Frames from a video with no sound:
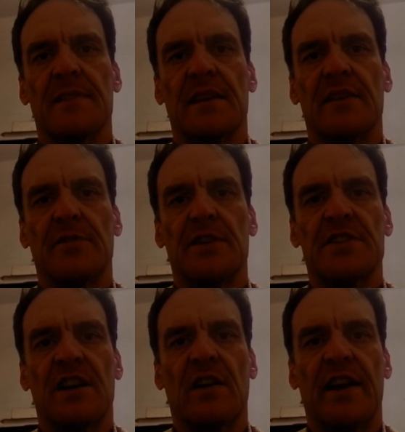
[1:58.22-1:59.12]

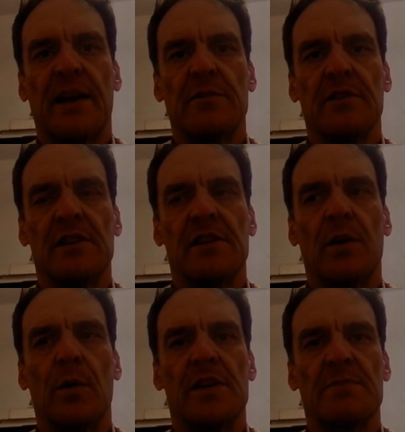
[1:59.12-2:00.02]
first I got absolutely
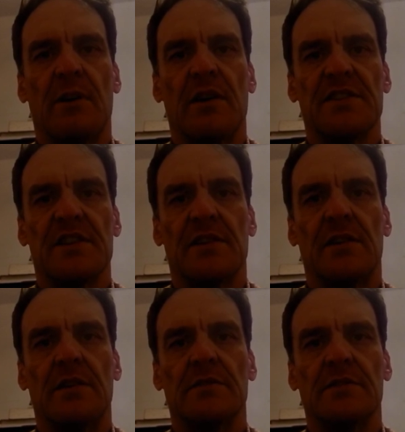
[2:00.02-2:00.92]
no response at
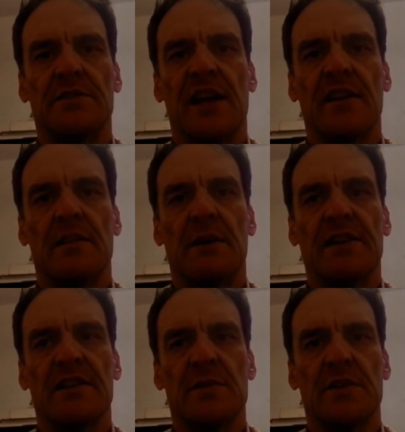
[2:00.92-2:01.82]
all. None of the
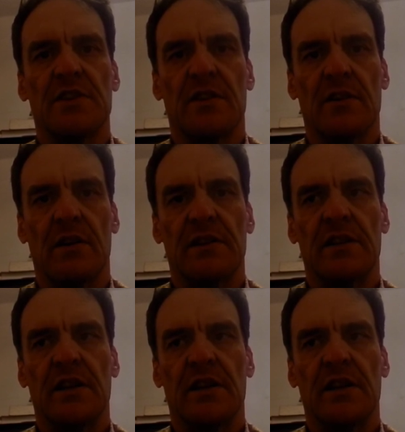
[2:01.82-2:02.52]
buttons would turn on.